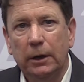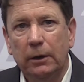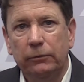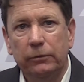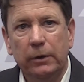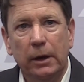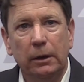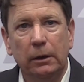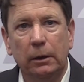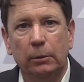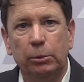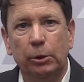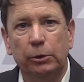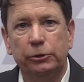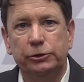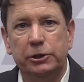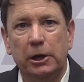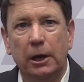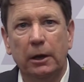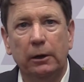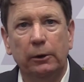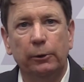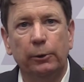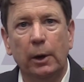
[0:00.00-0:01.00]
available
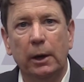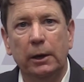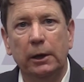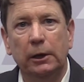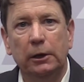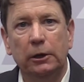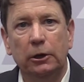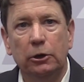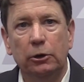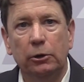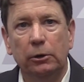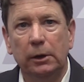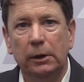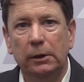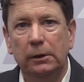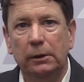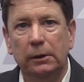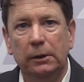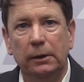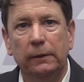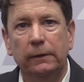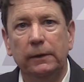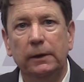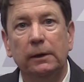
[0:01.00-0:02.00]
generating unit
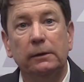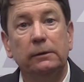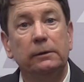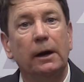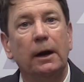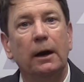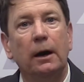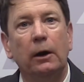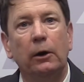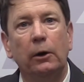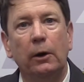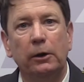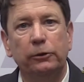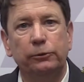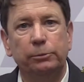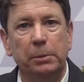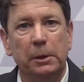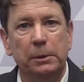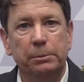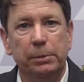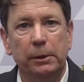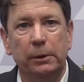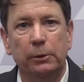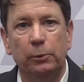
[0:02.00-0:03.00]
in the entire
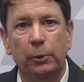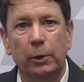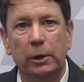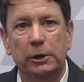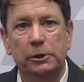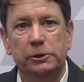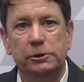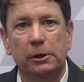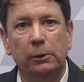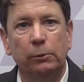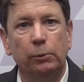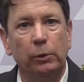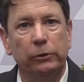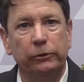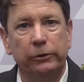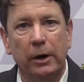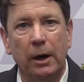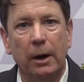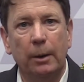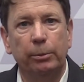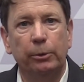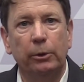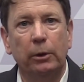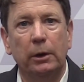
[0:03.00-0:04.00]
SPP region was
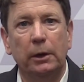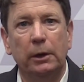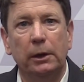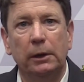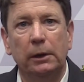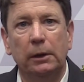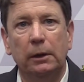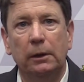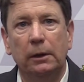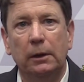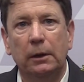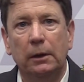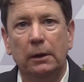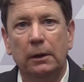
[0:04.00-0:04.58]
operating,